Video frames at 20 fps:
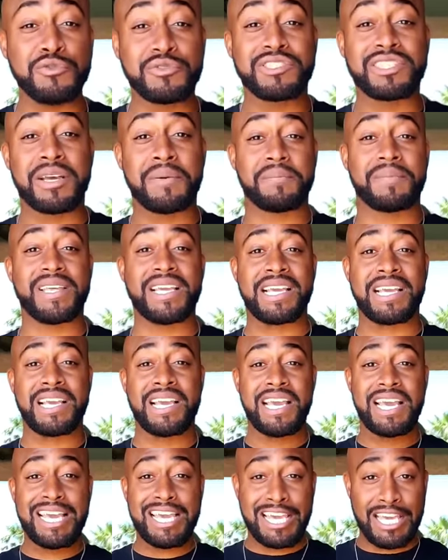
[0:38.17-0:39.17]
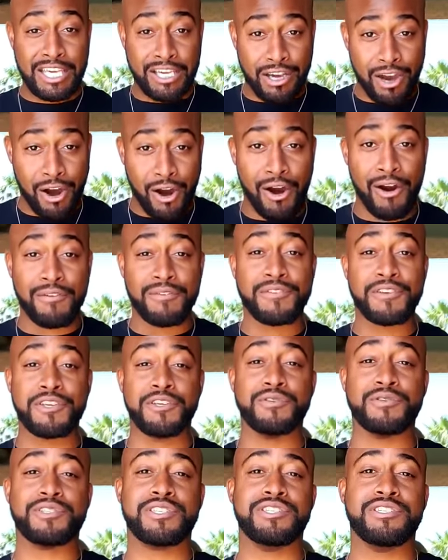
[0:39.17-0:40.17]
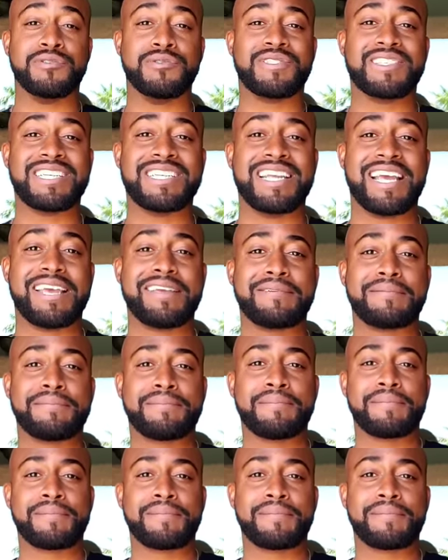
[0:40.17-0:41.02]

something He called for you to do today.